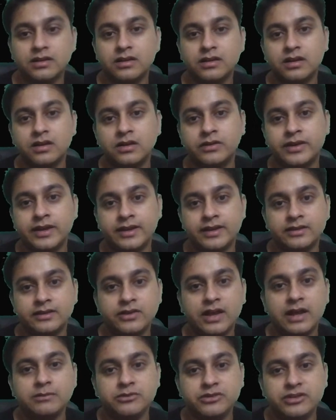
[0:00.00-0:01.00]
Okay, so
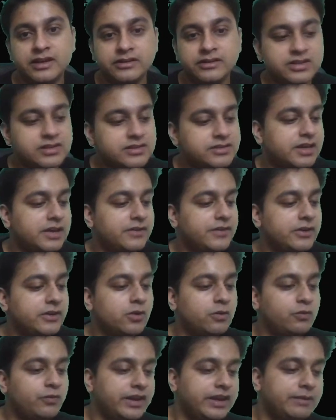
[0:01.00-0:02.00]
I'm just giving you
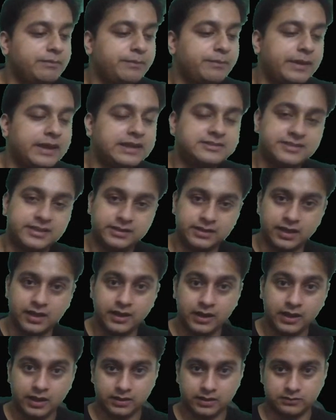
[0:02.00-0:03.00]
a very basic
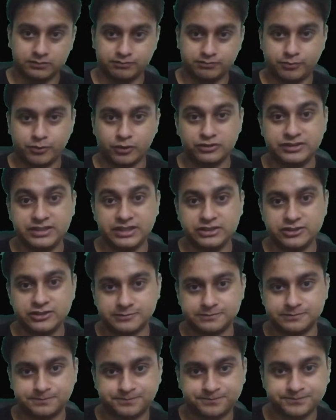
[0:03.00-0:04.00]
procedure.
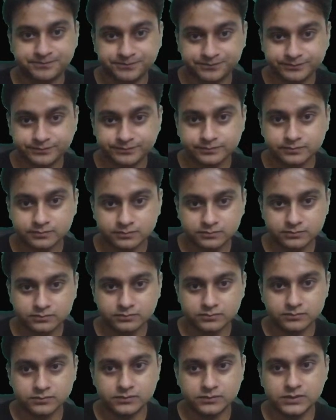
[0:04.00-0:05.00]

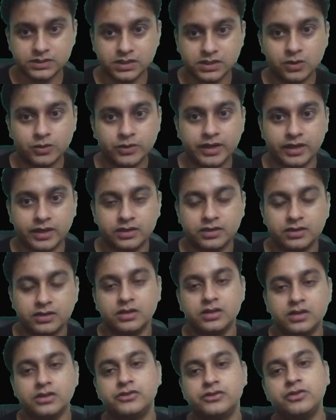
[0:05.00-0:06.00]
Okay,
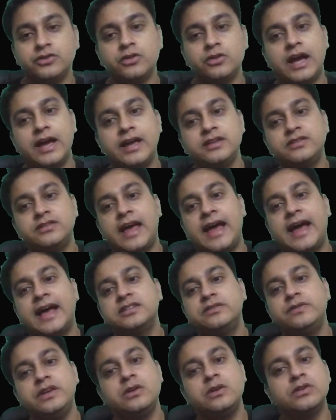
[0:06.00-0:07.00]
so guys,
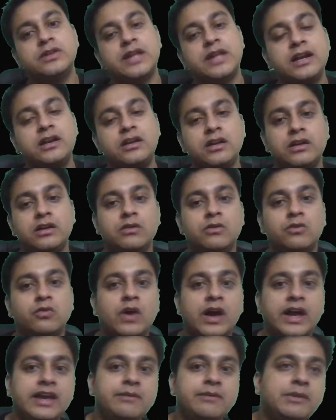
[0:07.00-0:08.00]
as we know that
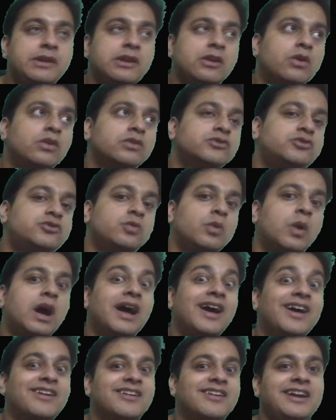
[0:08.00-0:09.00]
y belongs to
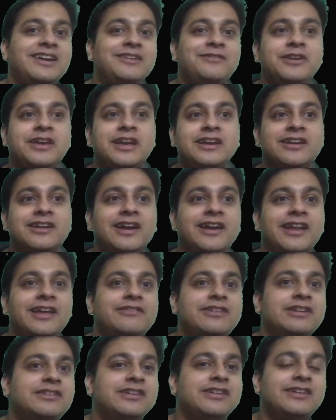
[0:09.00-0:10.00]
r, right? We can get
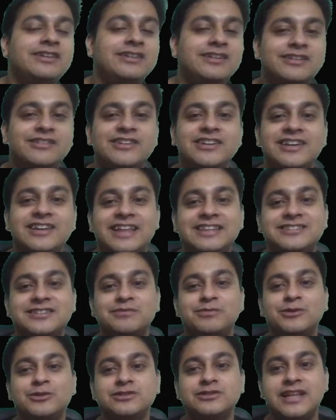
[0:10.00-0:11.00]
everything. If let's
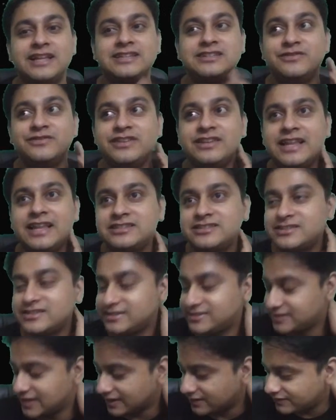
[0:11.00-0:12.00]
suppose let's
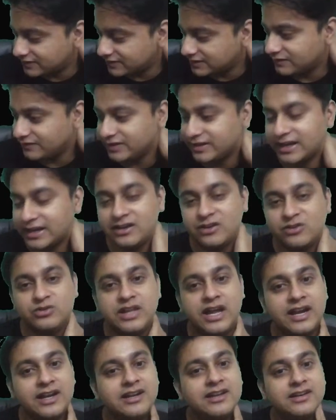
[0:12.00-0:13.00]
check whether we can do
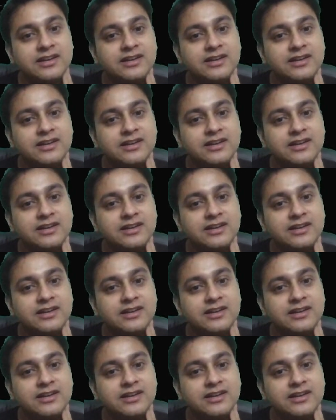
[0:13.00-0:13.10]
that.